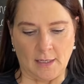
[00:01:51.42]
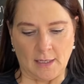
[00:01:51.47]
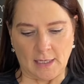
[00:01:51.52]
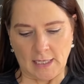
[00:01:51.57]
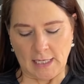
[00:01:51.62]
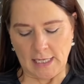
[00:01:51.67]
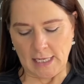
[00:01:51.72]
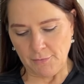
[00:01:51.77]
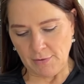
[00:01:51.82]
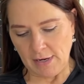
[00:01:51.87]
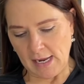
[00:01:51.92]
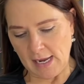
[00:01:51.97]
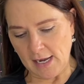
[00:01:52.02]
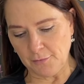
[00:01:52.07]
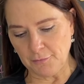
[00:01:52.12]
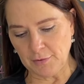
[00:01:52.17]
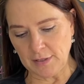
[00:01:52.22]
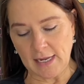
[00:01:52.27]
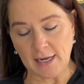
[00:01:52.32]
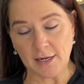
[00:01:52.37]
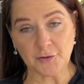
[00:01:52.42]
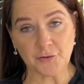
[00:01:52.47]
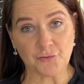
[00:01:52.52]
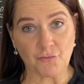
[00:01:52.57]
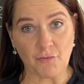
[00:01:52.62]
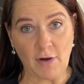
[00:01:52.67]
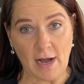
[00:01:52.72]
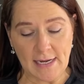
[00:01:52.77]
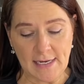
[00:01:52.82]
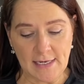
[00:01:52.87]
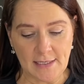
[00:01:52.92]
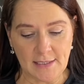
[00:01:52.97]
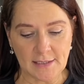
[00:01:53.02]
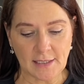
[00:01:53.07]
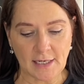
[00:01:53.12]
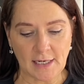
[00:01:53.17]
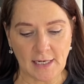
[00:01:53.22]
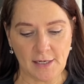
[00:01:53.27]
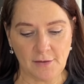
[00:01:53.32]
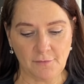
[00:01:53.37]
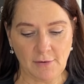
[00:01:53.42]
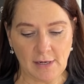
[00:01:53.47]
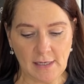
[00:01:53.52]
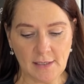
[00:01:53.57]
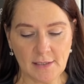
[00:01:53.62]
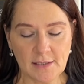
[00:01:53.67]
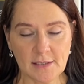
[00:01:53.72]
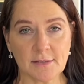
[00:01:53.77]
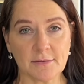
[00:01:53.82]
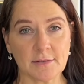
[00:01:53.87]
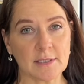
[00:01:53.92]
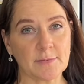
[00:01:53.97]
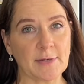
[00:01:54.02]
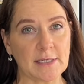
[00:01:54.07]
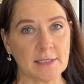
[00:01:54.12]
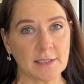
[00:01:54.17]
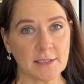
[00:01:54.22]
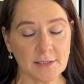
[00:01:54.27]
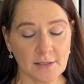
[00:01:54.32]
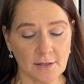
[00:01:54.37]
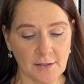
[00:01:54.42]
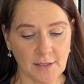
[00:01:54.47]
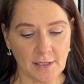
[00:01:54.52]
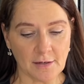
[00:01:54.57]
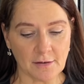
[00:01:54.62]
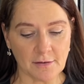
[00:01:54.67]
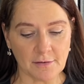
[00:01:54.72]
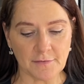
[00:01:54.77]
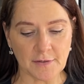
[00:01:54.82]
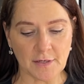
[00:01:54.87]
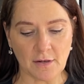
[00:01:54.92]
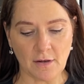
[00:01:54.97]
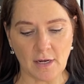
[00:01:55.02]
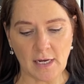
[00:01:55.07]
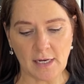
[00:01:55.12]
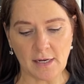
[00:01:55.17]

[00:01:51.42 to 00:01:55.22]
Here we are with our drained quinoa. So it's been soaking overnight.